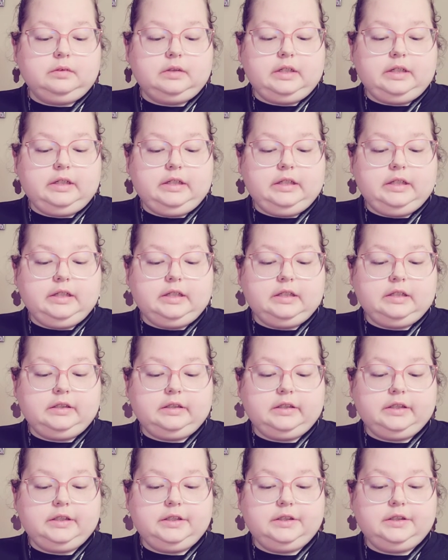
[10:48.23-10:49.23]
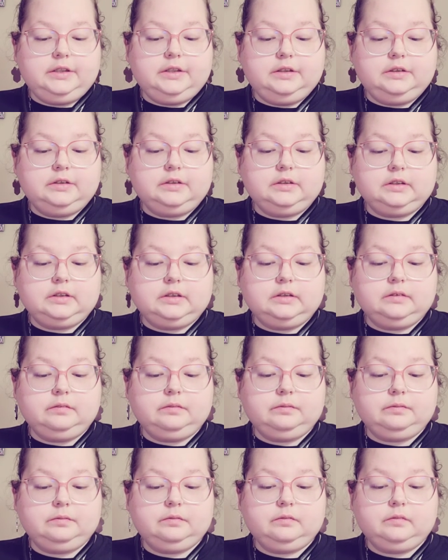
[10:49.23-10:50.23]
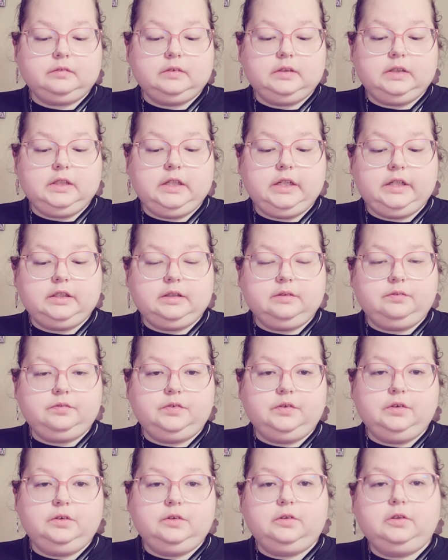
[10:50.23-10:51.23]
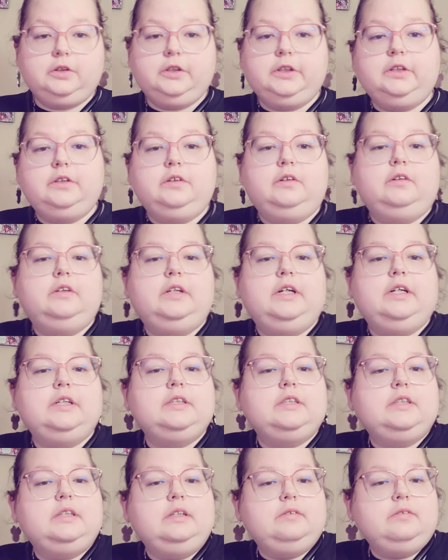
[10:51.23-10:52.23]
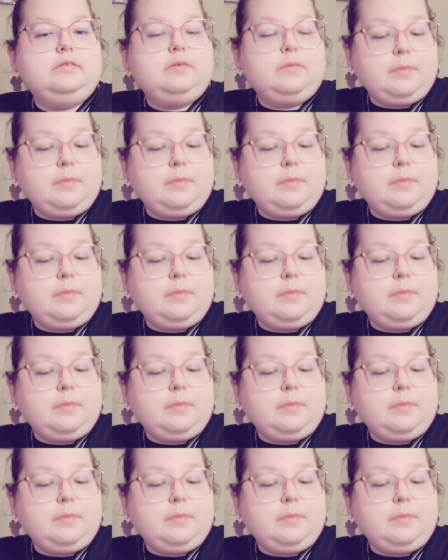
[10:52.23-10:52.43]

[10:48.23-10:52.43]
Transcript: I like Claire's, like the food court and all that stuff.